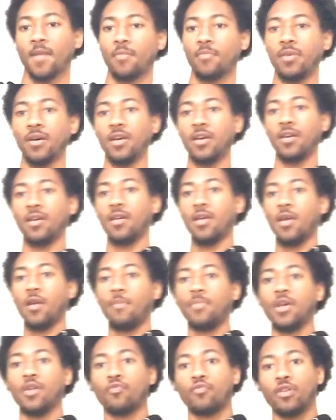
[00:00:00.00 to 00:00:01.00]
But
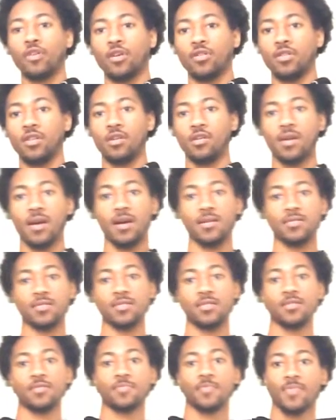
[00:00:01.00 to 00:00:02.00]
being real deal
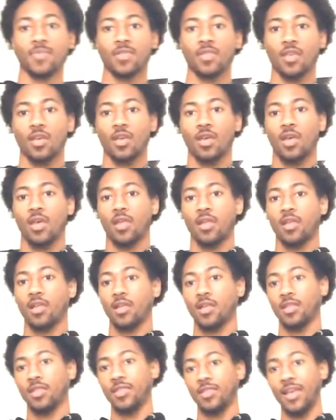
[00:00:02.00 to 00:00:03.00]
conscious,
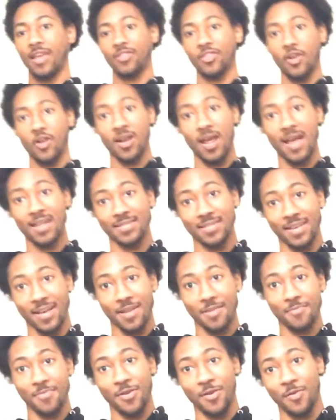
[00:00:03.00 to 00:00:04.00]
that third eye's got
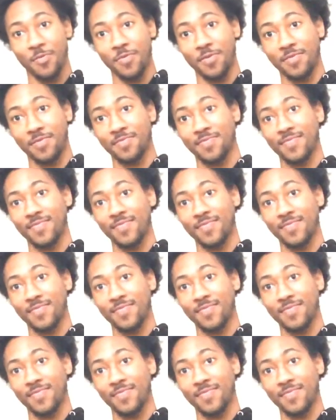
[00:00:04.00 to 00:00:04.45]
to be open.